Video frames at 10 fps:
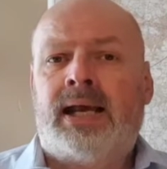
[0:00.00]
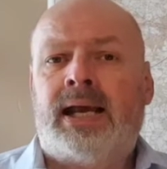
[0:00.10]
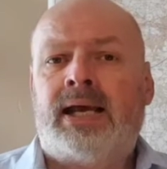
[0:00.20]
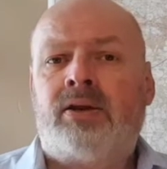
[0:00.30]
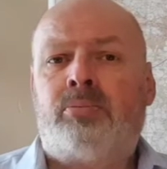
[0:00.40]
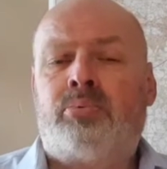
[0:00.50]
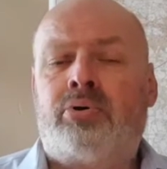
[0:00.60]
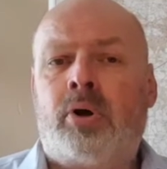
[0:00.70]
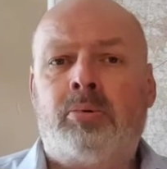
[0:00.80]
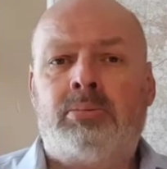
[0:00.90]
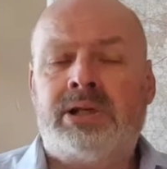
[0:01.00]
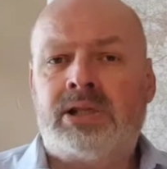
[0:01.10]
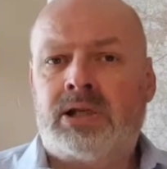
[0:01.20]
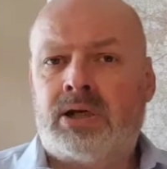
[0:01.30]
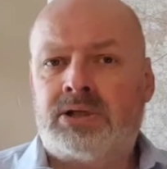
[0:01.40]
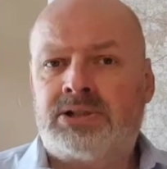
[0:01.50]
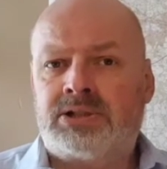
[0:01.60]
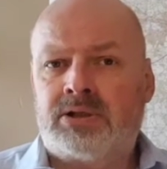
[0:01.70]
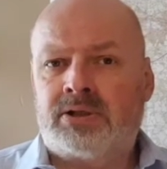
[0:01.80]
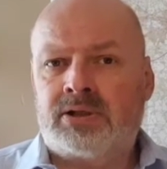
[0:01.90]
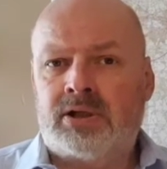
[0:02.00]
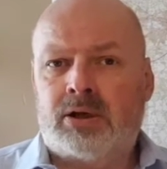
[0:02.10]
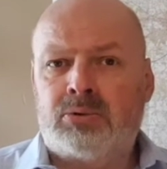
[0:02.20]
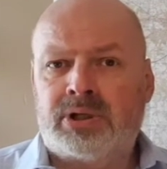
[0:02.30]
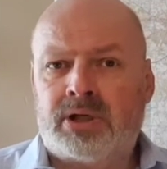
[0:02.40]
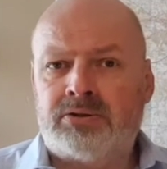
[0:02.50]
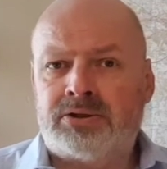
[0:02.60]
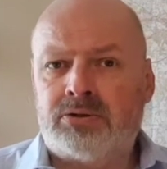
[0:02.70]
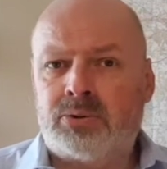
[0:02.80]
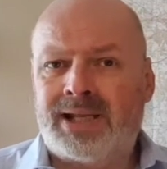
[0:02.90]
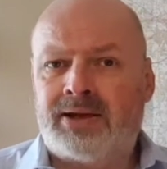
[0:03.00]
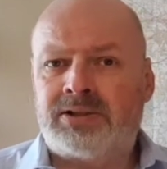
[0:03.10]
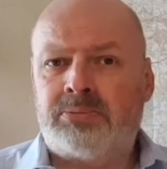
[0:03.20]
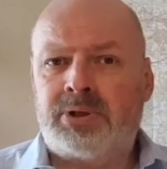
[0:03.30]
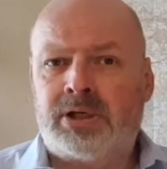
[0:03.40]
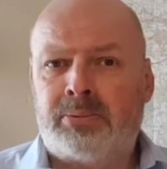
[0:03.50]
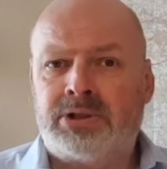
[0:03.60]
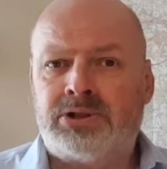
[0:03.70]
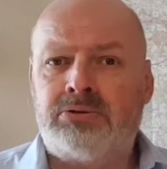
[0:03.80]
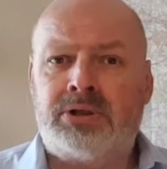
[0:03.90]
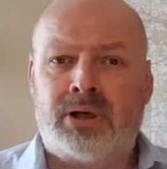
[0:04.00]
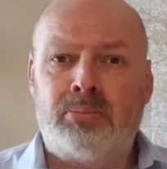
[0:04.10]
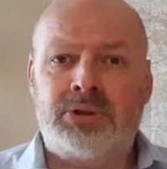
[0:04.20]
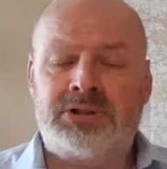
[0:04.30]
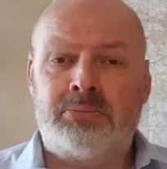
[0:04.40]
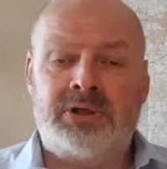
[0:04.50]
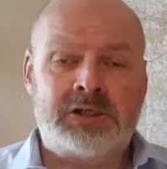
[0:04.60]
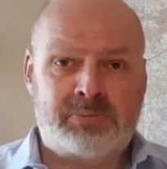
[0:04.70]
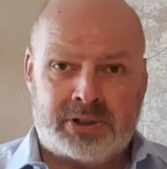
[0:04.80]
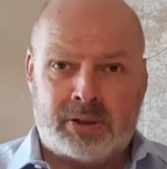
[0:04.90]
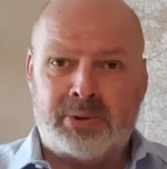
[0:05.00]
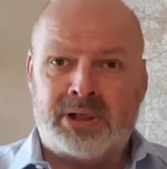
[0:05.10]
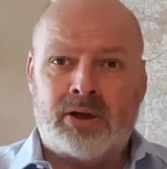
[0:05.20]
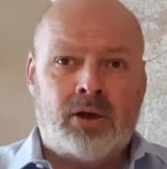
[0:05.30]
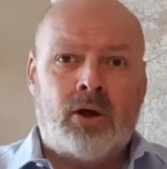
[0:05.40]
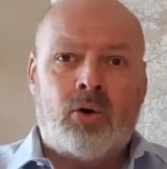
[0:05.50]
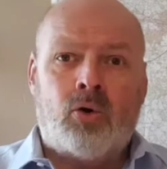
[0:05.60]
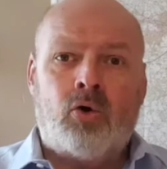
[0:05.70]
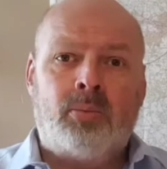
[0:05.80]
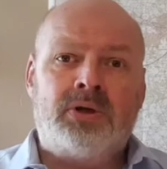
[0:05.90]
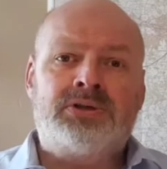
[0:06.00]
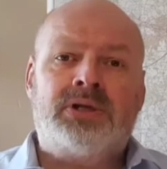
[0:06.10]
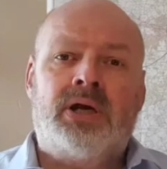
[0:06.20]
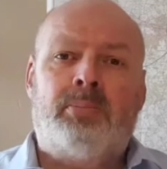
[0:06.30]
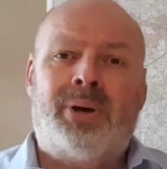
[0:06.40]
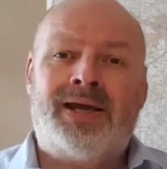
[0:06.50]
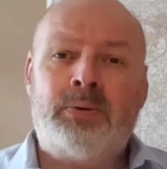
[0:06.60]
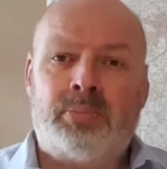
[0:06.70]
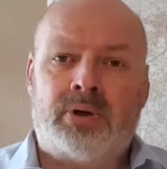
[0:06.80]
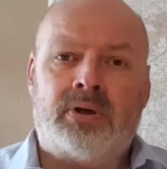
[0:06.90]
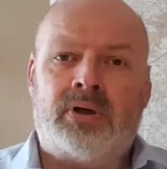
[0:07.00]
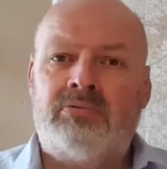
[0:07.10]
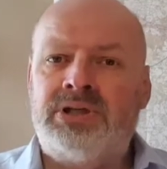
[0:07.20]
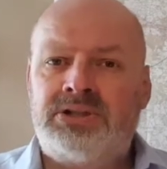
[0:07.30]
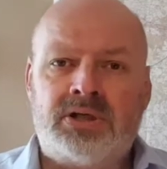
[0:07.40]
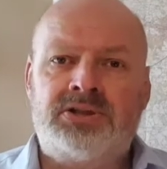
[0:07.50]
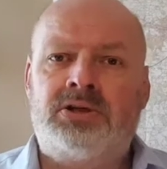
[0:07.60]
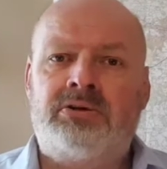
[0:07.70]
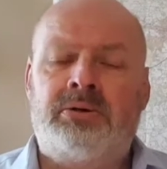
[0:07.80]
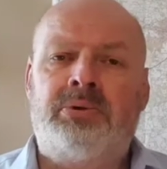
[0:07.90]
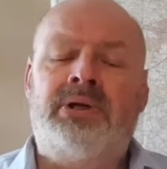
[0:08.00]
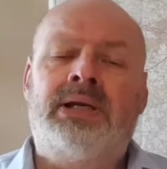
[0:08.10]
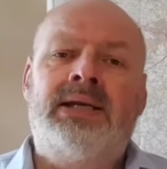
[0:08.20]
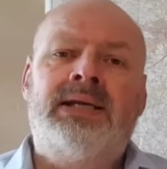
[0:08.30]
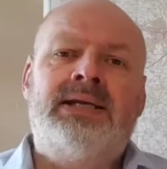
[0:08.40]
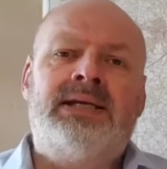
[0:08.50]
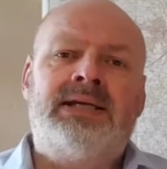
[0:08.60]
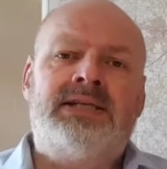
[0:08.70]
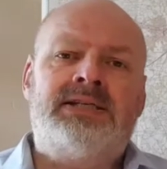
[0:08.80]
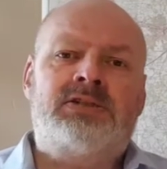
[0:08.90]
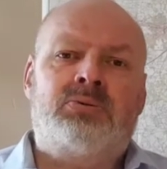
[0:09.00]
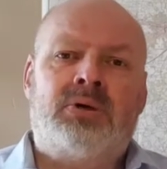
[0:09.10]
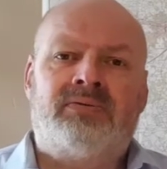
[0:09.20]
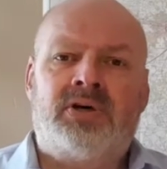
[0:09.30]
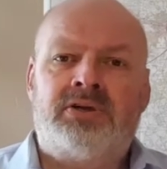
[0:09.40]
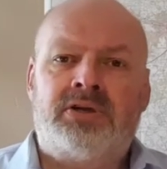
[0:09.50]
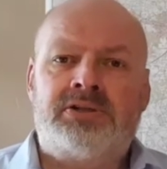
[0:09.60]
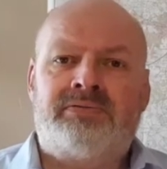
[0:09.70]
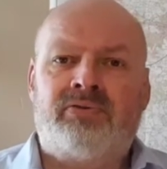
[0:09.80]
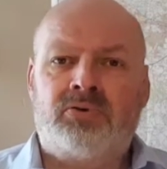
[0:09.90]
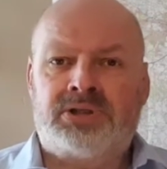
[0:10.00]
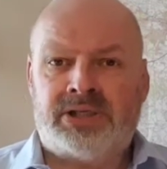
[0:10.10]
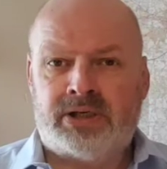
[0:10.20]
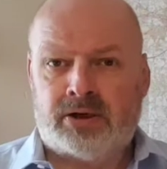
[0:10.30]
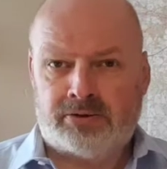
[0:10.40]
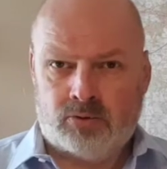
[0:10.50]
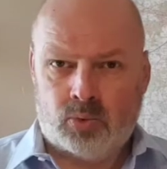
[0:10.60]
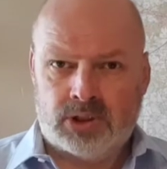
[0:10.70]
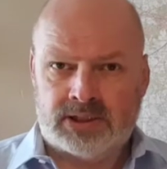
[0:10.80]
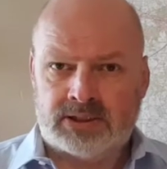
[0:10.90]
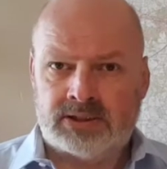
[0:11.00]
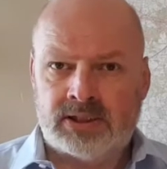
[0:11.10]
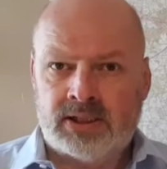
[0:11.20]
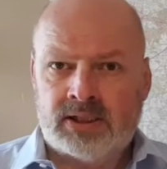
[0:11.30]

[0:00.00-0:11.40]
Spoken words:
And probably the largest article I will go to without it becoming too cumbersome and it's becoming almost a paper, a research document, is 1200 to 1400 words.